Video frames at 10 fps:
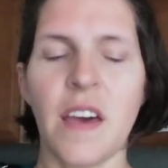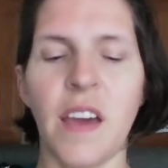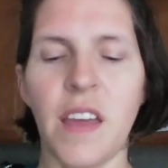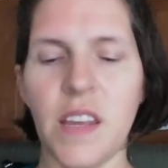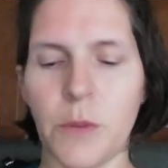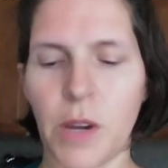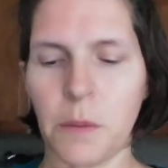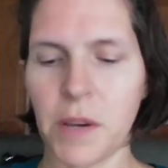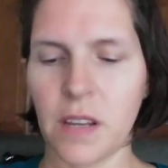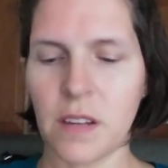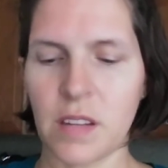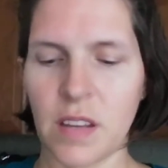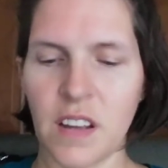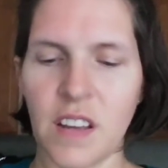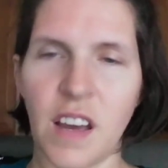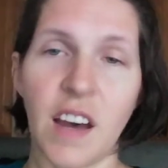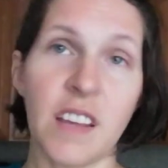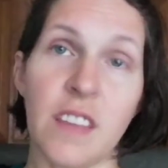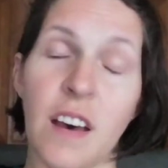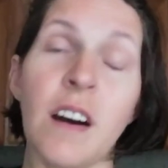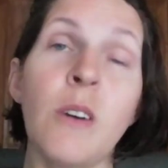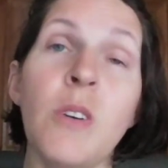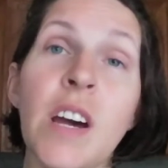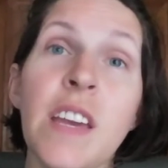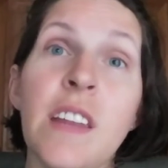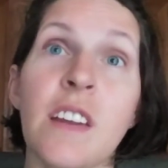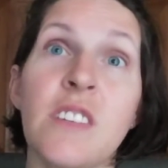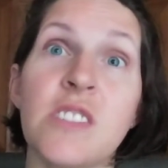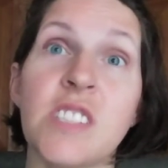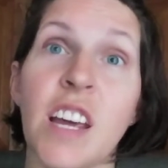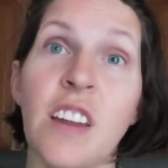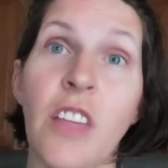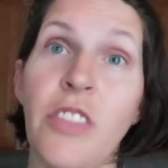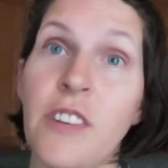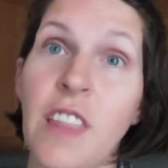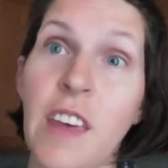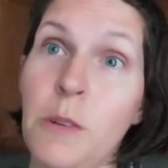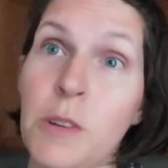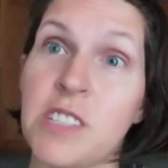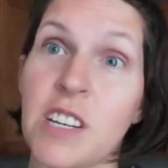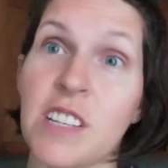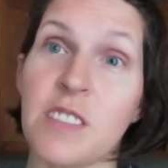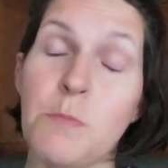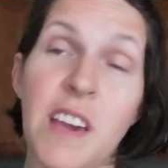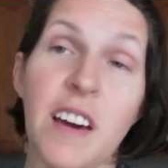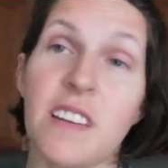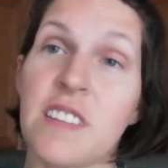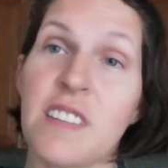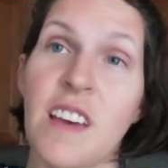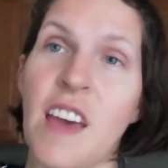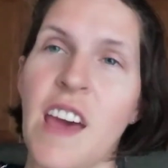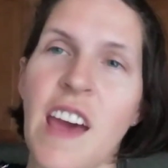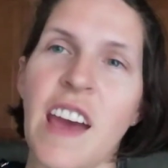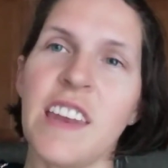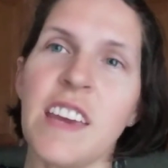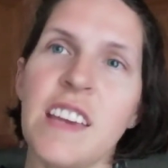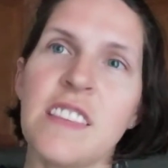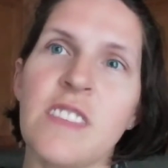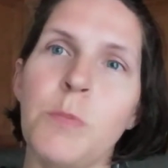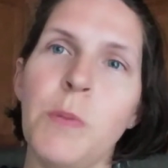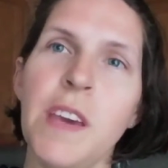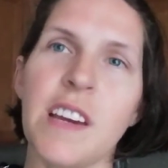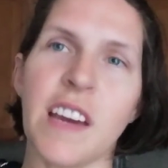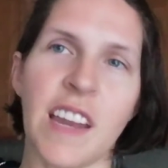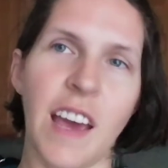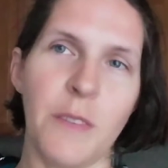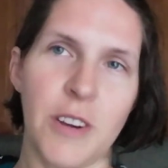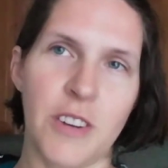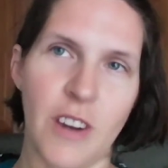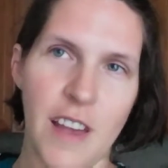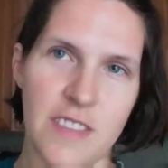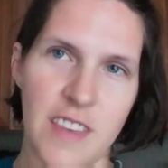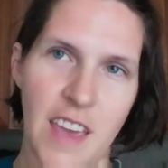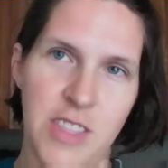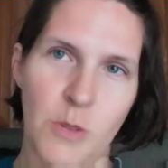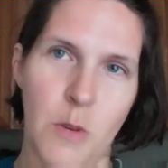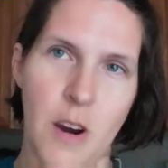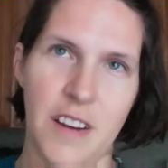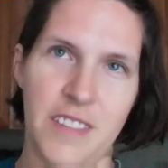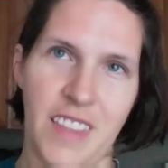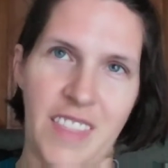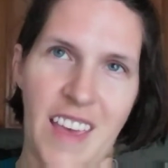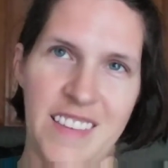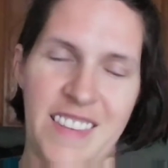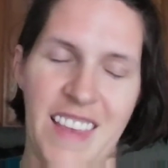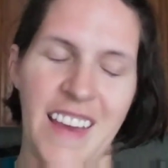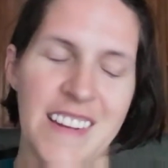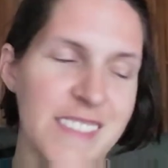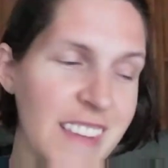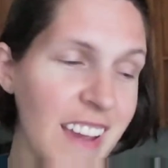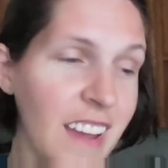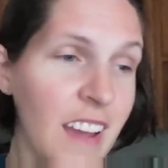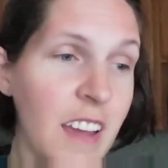Anyway, but I thought, oh, I can understand other languages and I can speak. And I would try saying the words that they say. And I was like,